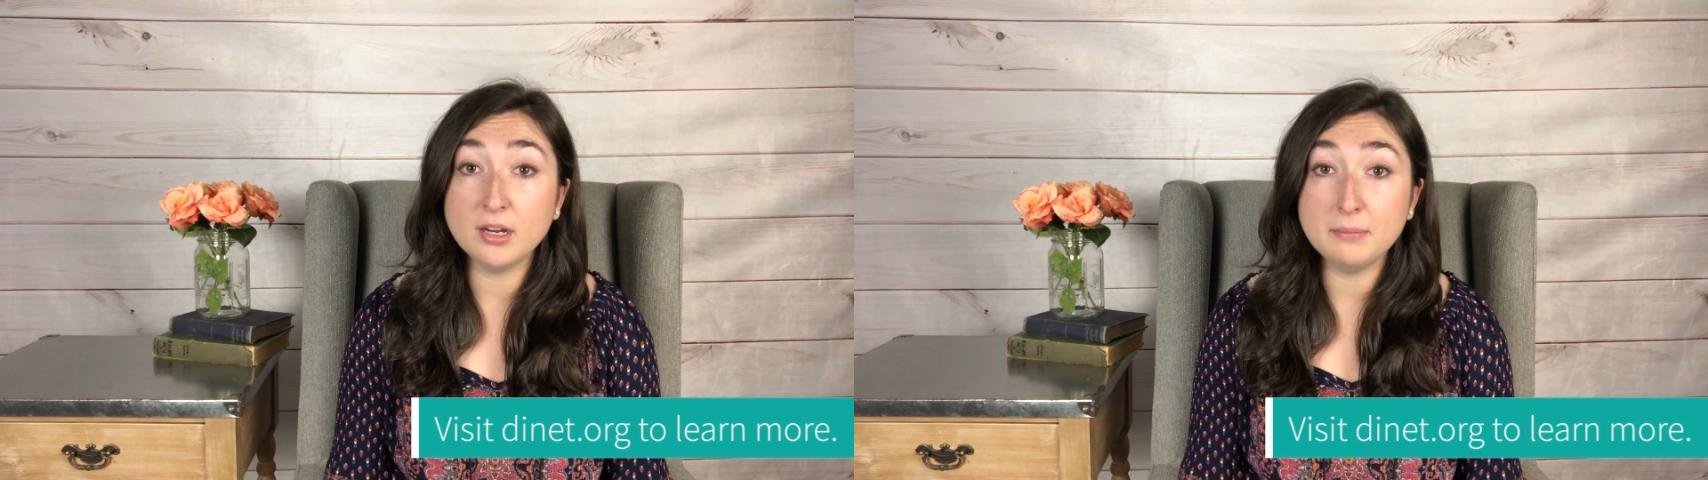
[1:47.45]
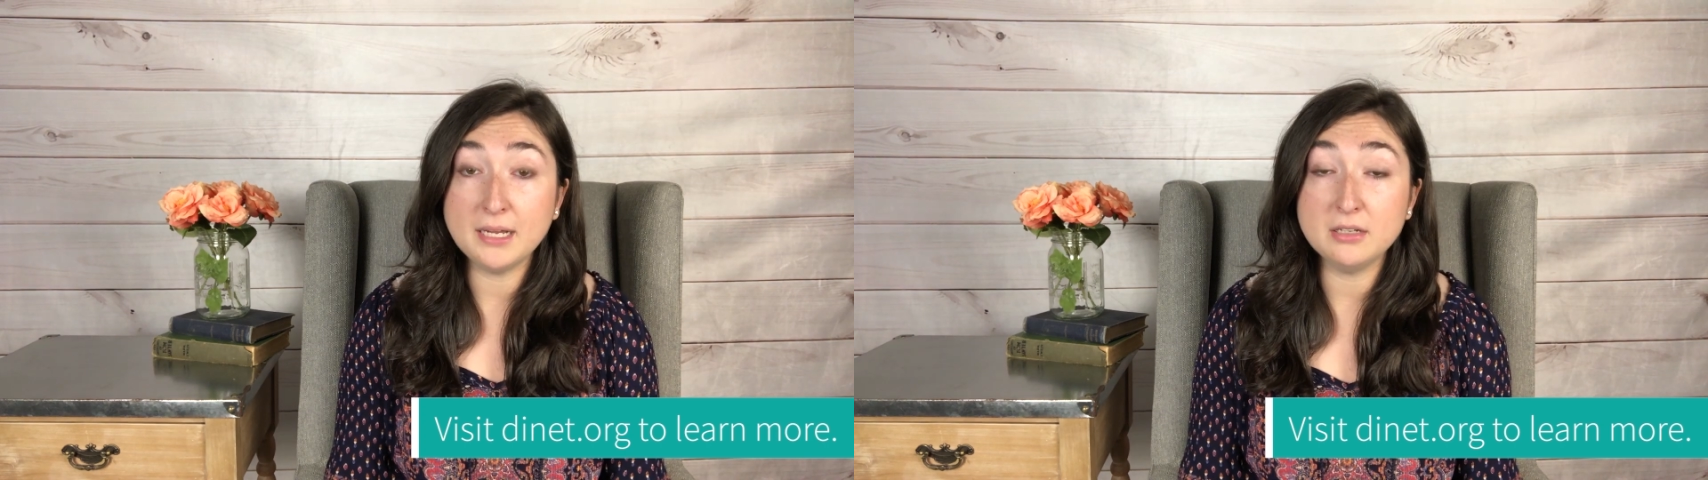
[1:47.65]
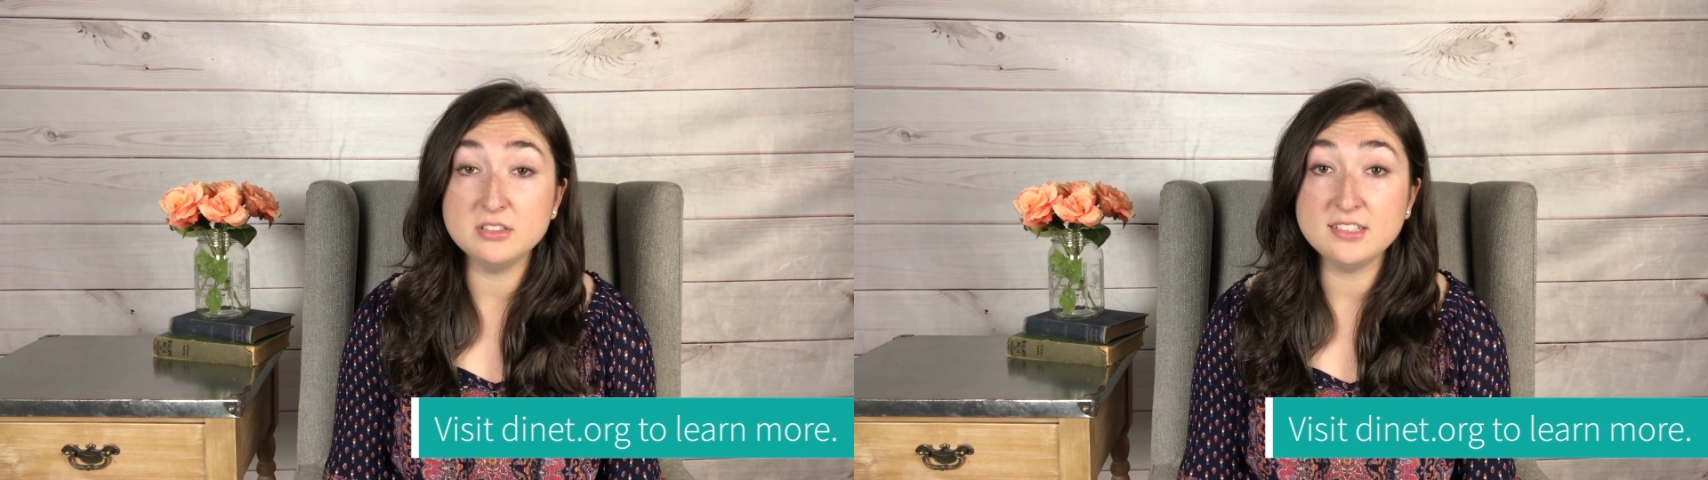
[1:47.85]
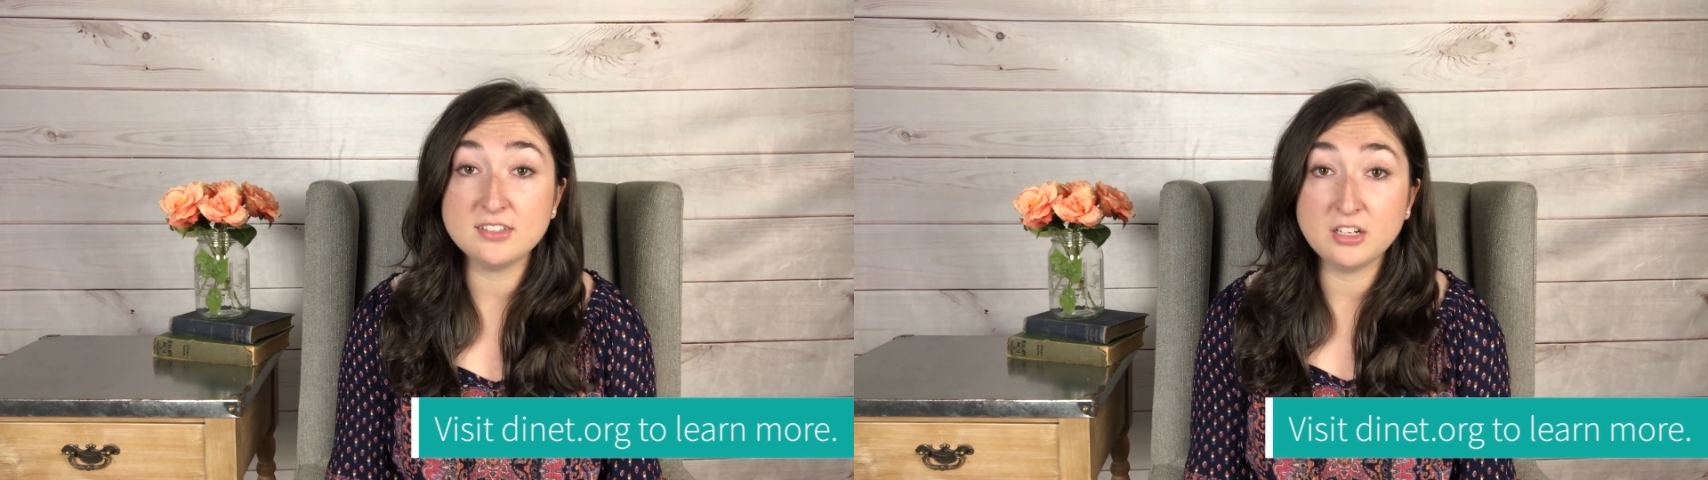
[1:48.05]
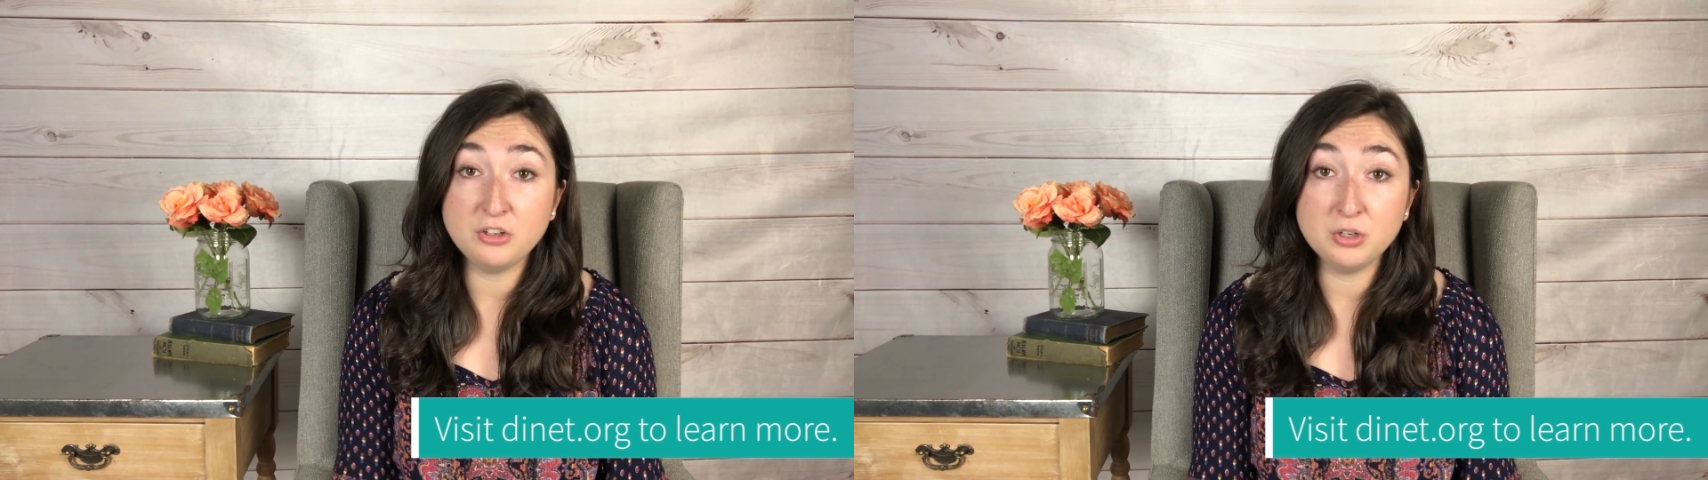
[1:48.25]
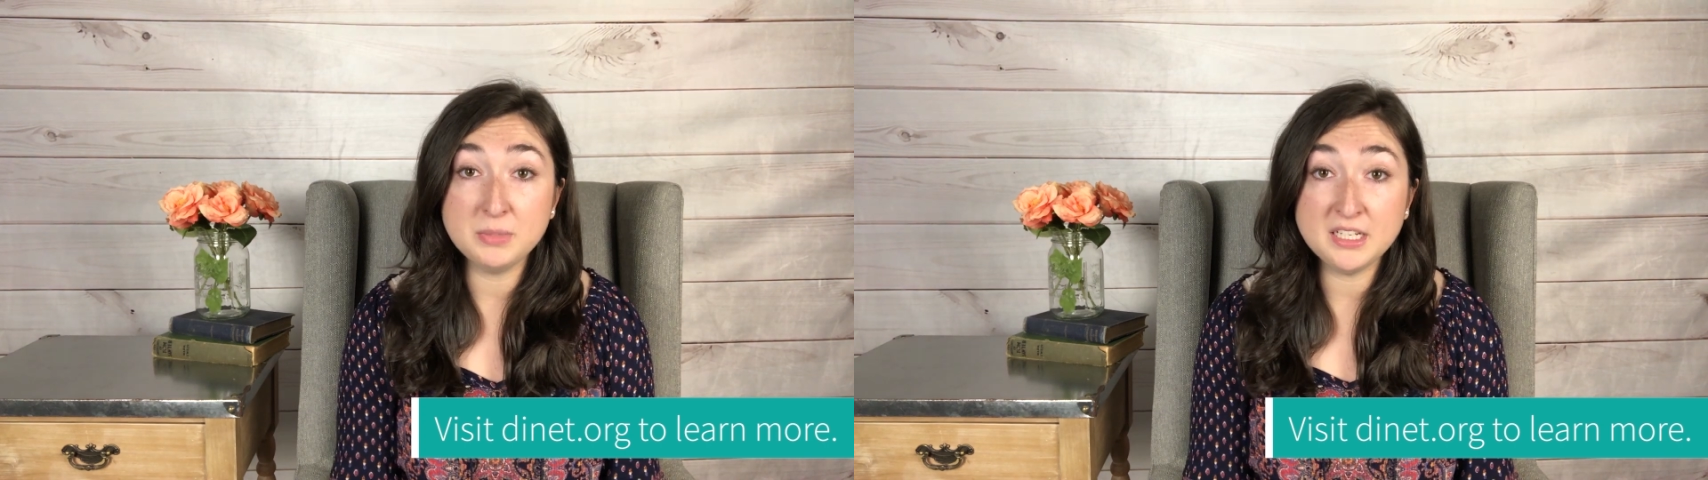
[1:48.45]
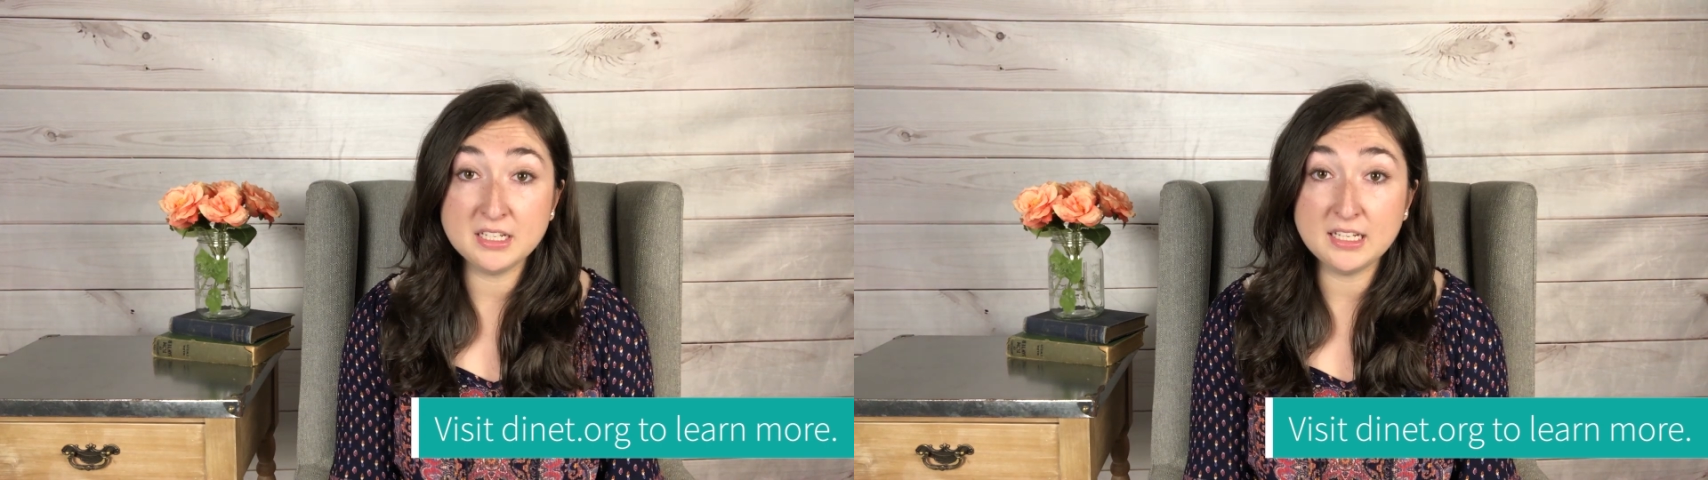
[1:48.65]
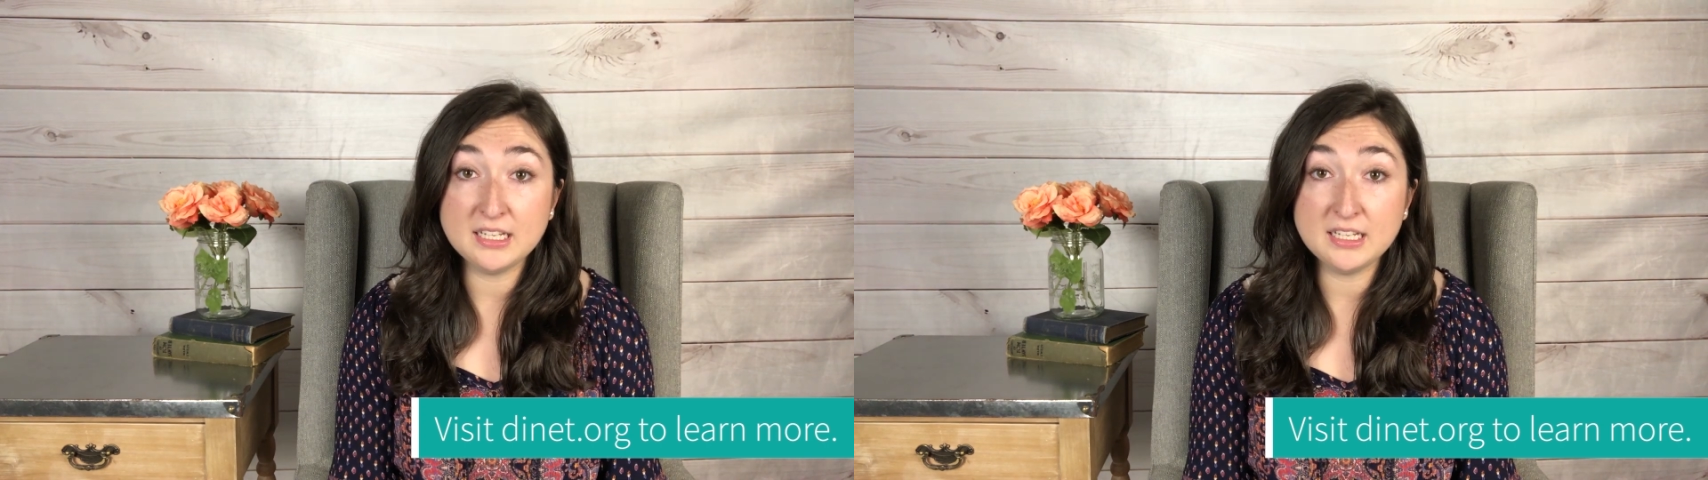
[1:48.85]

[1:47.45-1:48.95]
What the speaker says: about dysautonomia